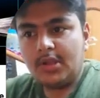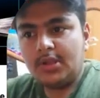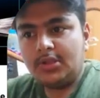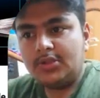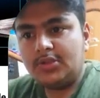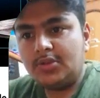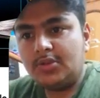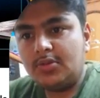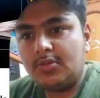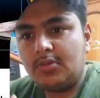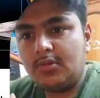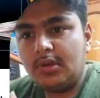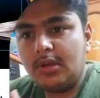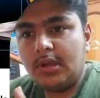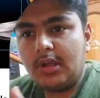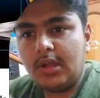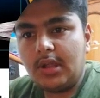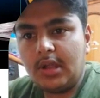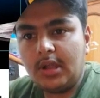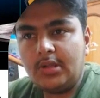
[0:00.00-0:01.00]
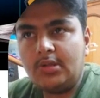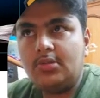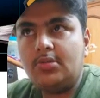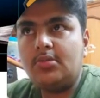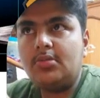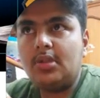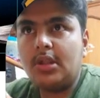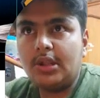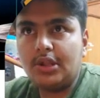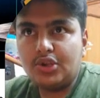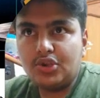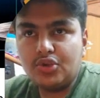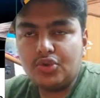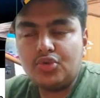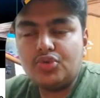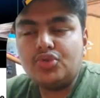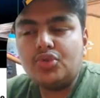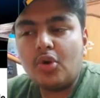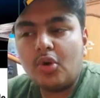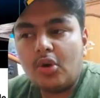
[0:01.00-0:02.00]
So it
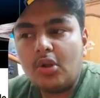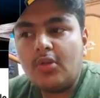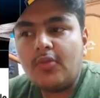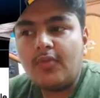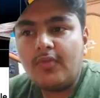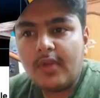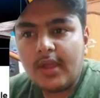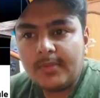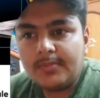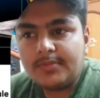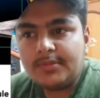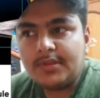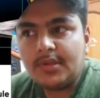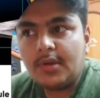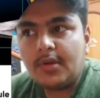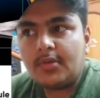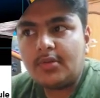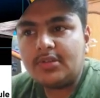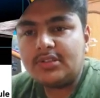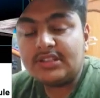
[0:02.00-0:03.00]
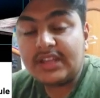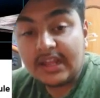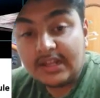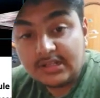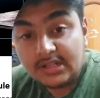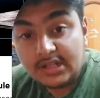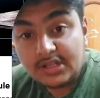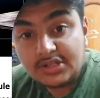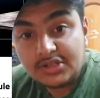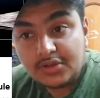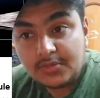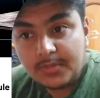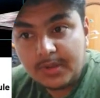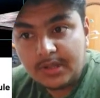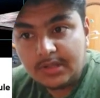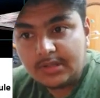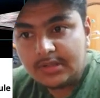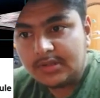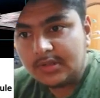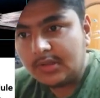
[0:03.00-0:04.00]
includes all Webb's science
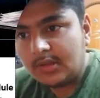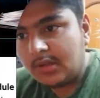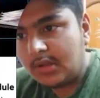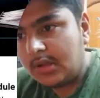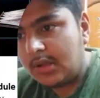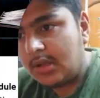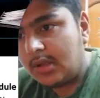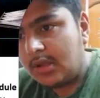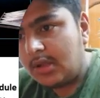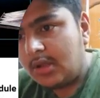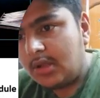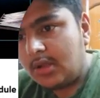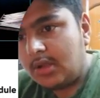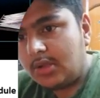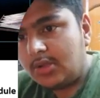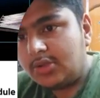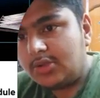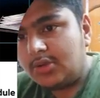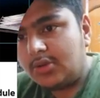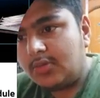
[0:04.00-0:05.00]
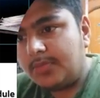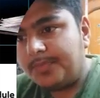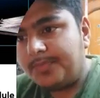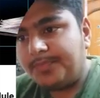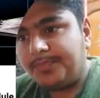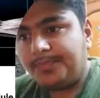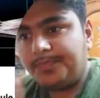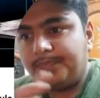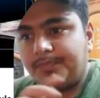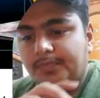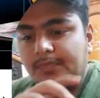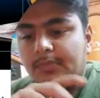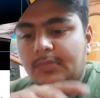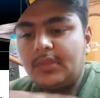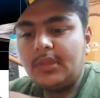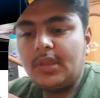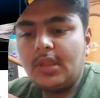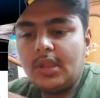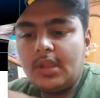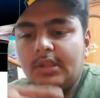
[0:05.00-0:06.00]
instruments. So
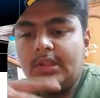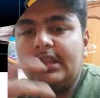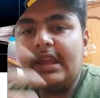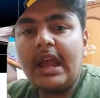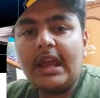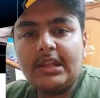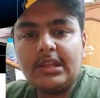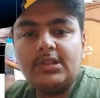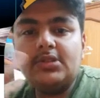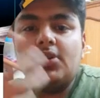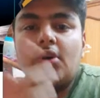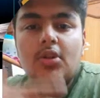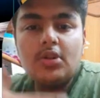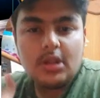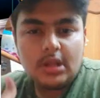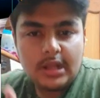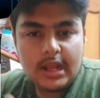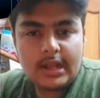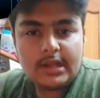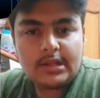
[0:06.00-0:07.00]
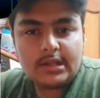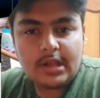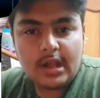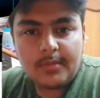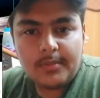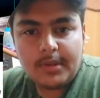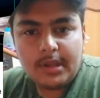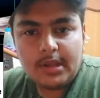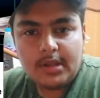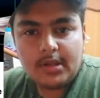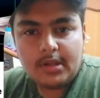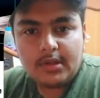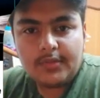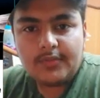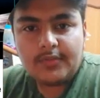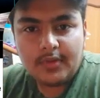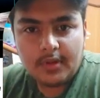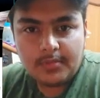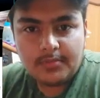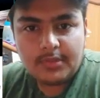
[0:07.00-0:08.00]
it gathers all the light coming
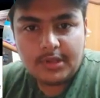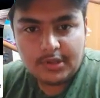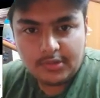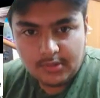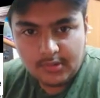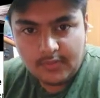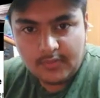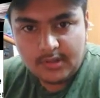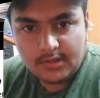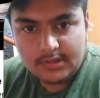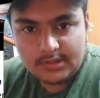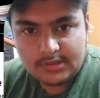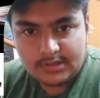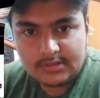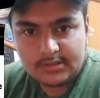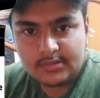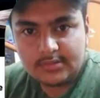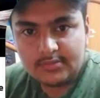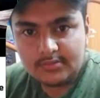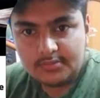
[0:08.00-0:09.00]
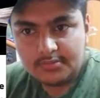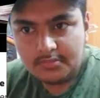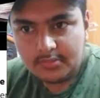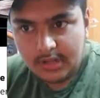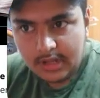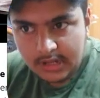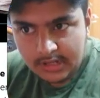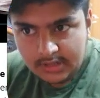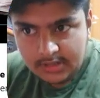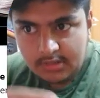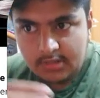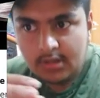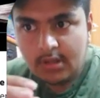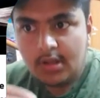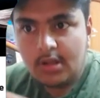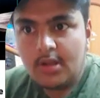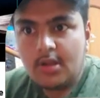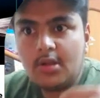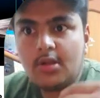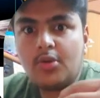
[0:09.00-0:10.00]
from the universe. It
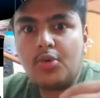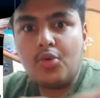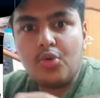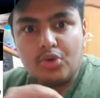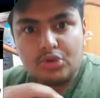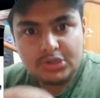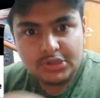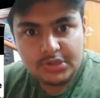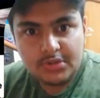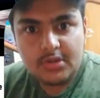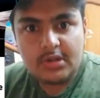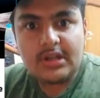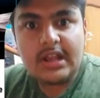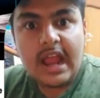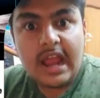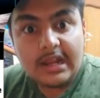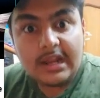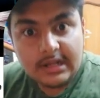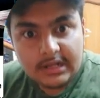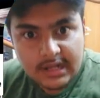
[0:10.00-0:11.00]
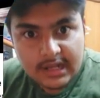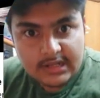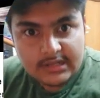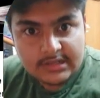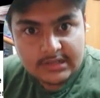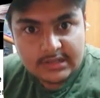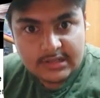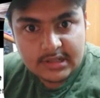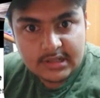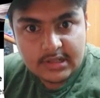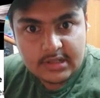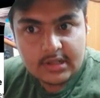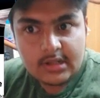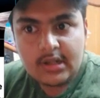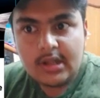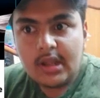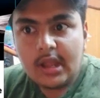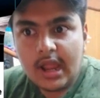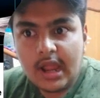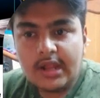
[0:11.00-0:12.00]
goes through it, analyzes it,
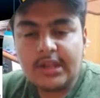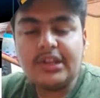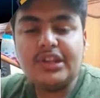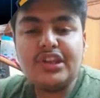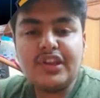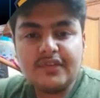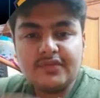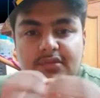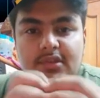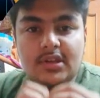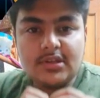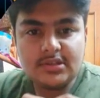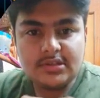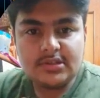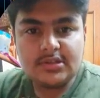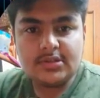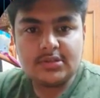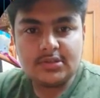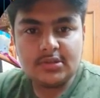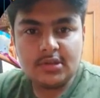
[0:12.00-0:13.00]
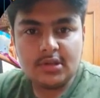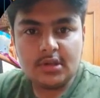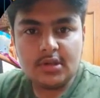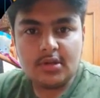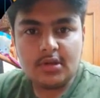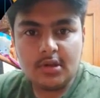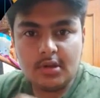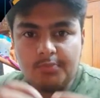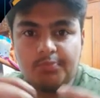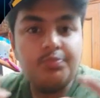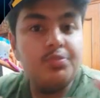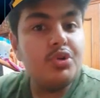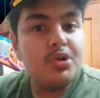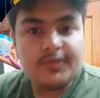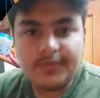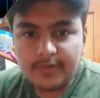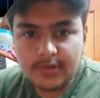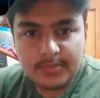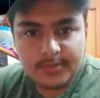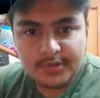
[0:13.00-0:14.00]
and gives us
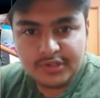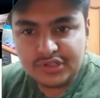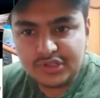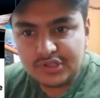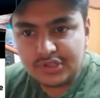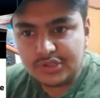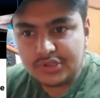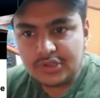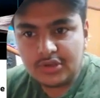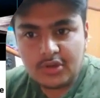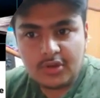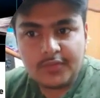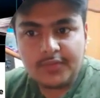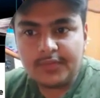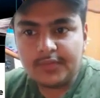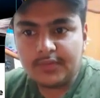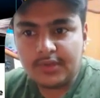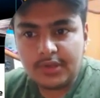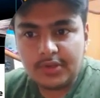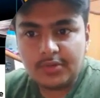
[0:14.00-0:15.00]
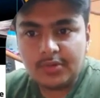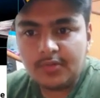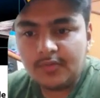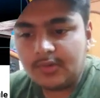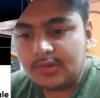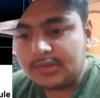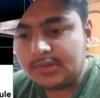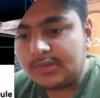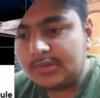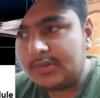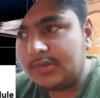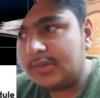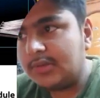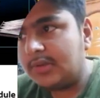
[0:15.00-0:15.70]
beautiful images of the universe.